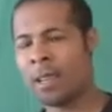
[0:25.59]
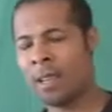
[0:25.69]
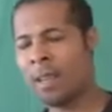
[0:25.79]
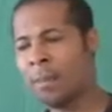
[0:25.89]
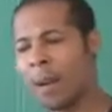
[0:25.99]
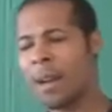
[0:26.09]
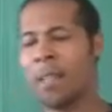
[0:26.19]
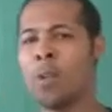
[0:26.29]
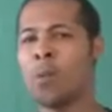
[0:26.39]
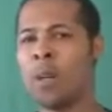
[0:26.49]
anybody
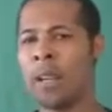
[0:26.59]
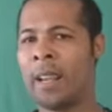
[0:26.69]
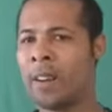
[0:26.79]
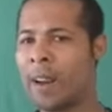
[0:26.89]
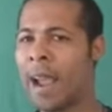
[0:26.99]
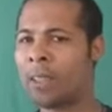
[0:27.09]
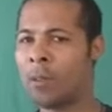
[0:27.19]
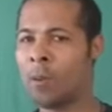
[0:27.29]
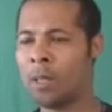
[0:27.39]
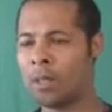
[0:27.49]
you would have
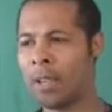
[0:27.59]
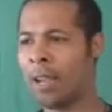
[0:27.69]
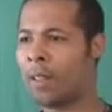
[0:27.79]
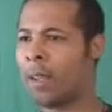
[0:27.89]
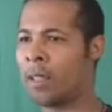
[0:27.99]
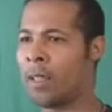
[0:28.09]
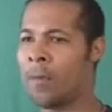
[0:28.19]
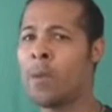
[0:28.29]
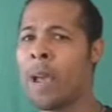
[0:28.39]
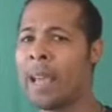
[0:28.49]
interacted with, say like
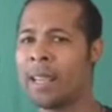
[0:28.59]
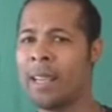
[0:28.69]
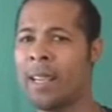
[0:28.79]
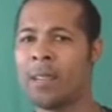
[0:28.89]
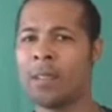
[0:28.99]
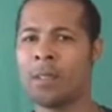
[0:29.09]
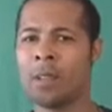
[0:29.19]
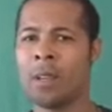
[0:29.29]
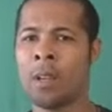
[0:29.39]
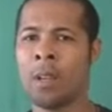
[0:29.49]
if you had kids,
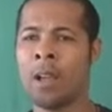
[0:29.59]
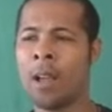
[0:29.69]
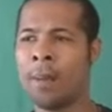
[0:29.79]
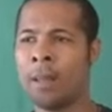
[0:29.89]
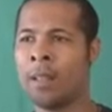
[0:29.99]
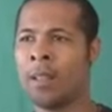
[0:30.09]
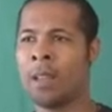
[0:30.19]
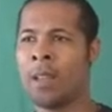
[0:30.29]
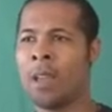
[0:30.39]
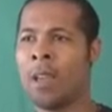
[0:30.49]
I mean,
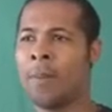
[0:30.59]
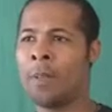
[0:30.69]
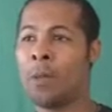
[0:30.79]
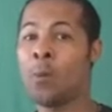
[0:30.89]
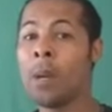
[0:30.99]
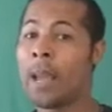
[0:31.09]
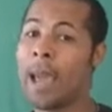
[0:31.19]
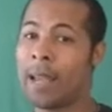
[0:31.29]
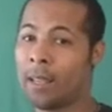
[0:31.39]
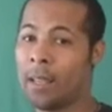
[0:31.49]
if you would have
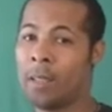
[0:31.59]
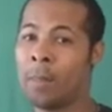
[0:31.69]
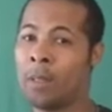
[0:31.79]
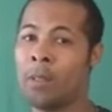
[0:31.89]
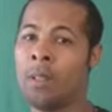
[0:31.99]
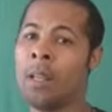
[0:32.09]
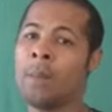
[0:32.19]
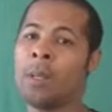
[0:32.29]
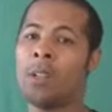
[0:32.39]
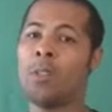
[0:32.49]
had kids, but you
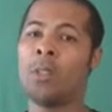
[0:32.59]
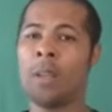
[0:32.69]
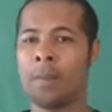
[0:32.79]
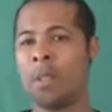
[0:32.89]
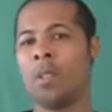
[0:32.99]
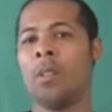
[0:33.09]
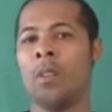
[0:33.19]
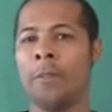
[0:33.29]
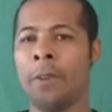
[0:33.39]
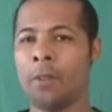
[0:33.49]
didn't because you skipped into
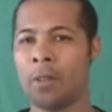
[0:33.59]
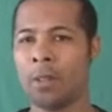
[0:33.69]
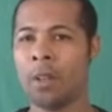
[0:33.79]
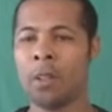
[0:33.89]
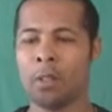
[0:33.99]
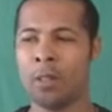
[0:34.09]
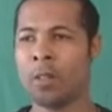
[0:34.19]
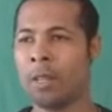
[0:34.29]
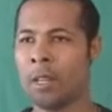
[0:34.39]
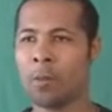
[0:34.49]
the future, so
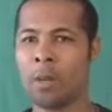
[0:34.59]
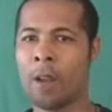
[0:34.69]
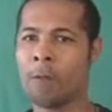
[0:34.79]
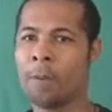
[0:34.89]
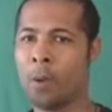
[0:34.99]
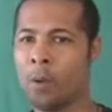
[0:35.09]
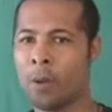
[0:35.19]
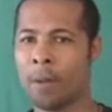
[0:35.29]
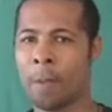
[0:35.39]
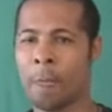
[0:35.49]
your kids were never
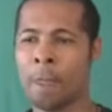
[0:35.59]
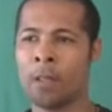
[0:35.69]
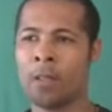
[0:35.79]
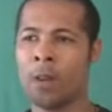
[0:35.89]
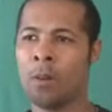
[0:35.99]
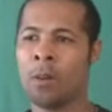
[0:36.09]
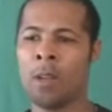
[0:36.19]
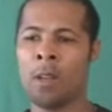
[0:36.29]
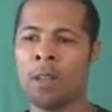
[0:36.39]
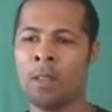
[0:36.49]
born. So
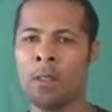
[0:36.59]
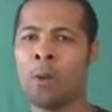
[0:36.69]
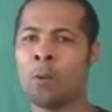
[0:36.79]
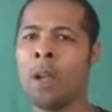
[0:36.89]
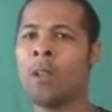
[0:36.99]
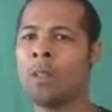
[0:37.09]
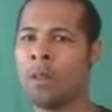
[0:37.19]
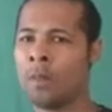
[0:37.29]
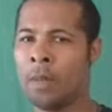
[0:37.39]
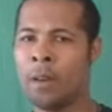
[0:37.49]
your
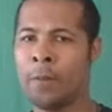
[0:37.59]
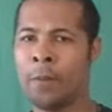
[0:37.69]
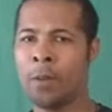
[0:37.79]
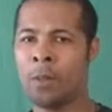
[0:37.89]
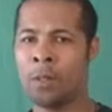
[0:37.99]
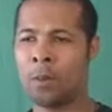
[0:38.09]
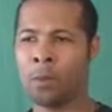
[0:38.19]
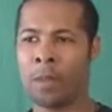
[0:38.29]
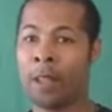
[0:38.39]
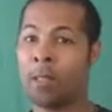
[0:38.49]
relatives in the future
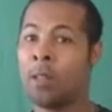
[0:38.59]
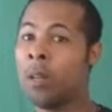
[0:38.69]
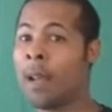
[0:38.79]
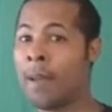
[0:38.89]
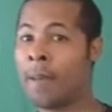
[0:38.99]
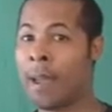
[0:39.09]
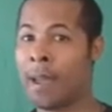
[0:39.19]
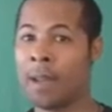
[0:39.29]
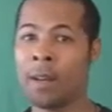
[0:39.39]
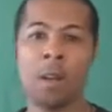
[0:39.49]
that you could have
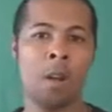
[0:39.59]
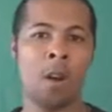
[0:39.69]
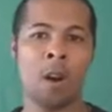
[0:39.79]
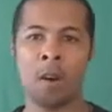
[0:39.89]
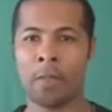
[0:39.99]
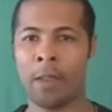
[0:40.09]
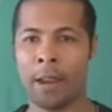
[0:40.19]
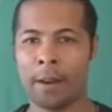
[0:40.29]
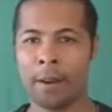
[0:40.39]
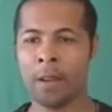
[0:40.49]
had aren't
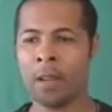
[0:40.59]
there.